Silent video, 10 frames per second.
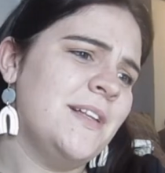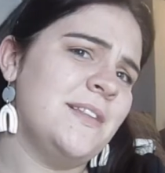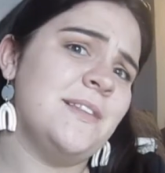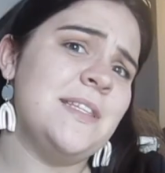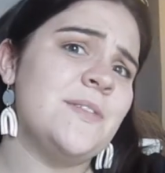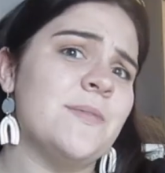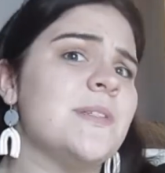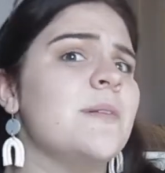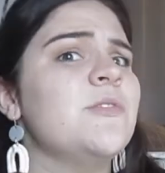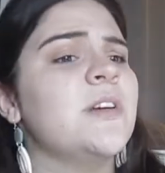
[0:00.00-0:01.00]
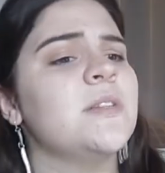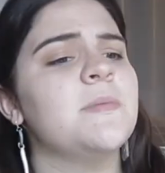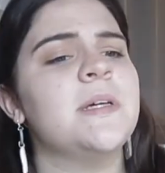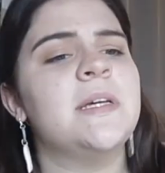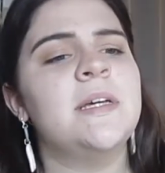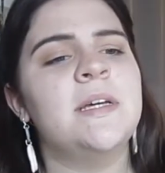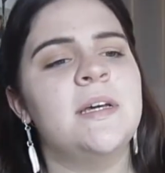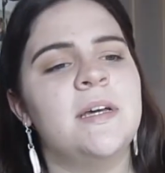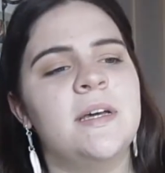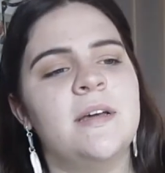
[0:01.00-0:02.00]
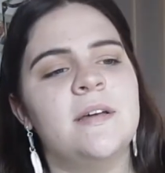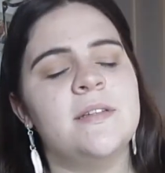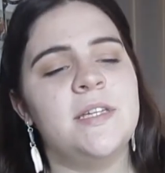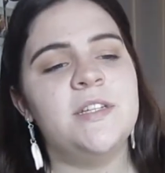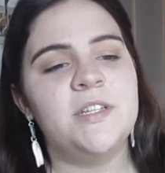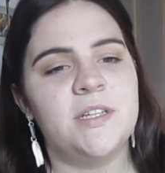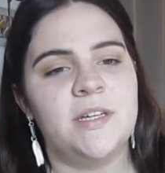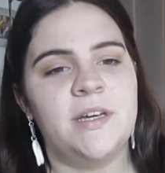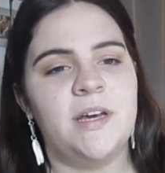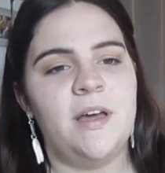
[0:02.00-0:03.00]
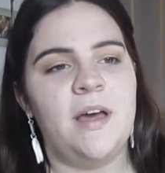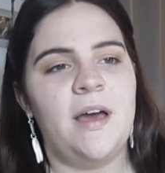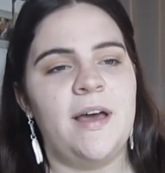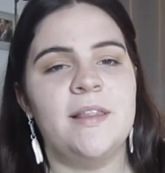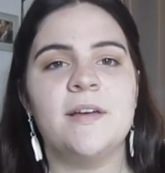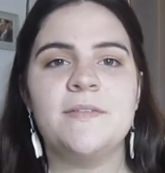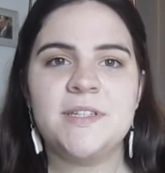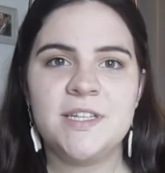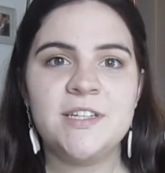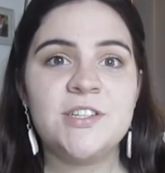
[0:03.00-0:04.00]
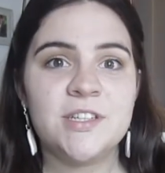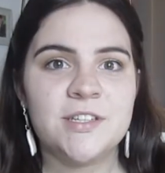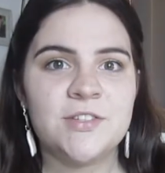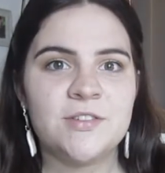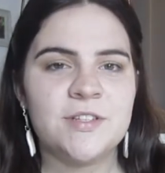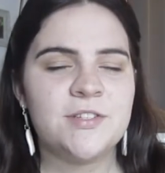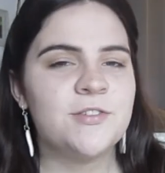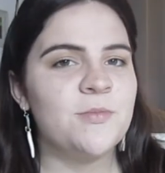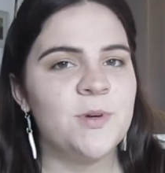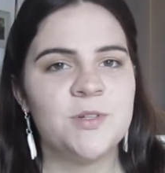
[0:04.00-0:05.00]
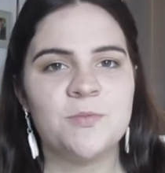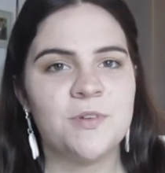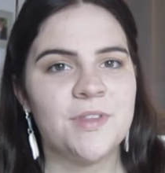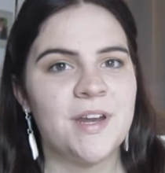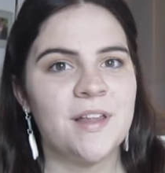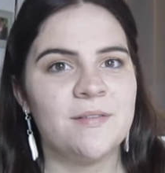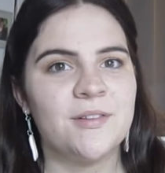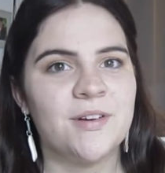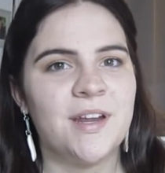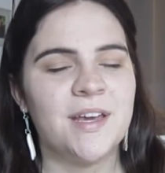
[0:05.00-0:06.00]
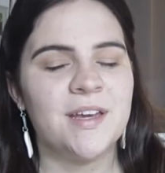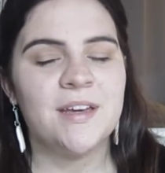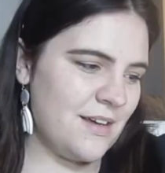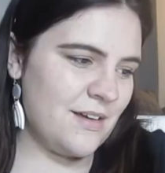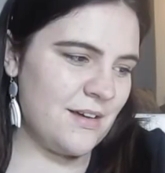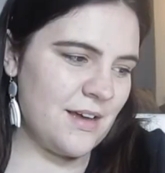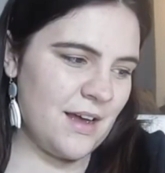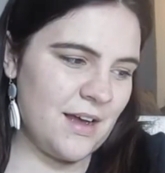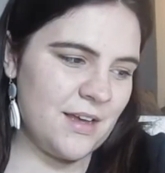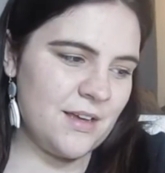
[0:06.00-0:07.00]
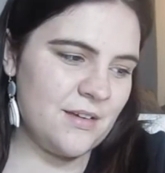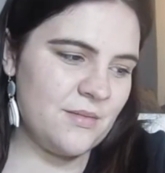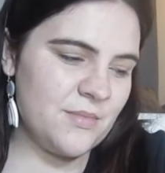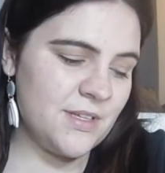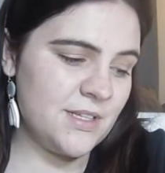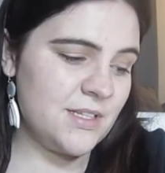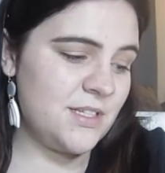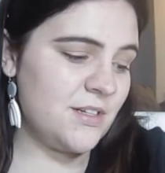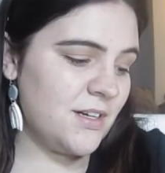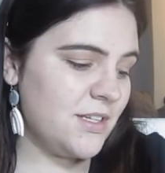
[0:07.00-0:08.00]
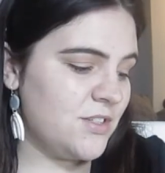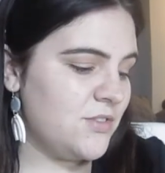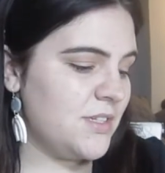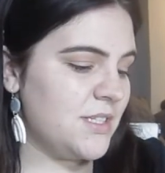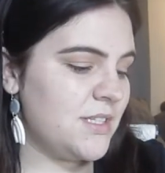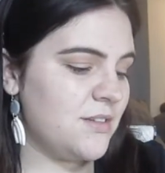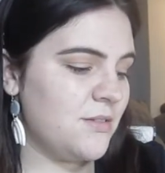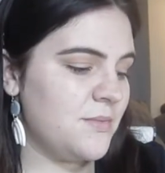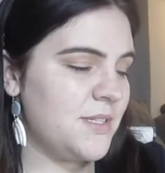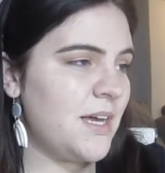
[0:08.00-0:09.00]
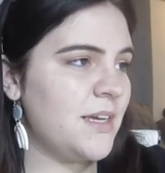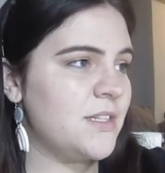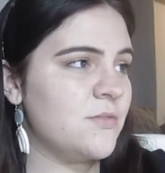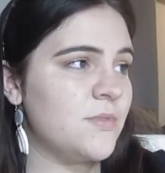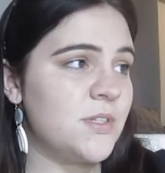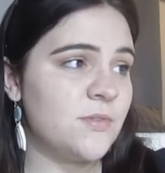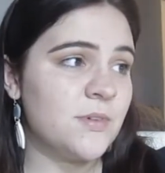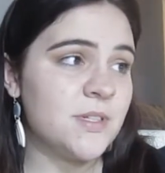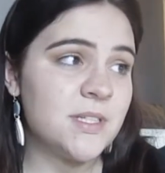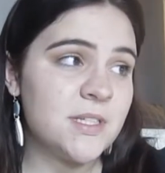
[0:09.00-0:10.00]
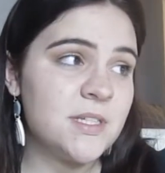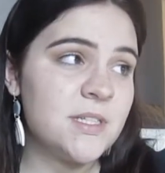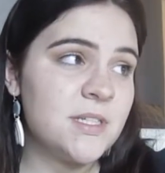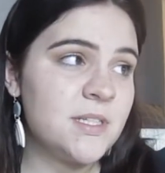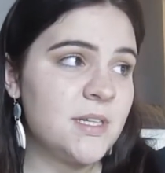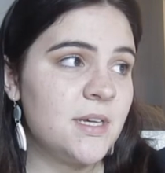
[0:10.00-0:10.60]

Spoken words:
least favorite subject, but teaching it, I love teaching history so much more than I love learning it. I am starting to get some science resources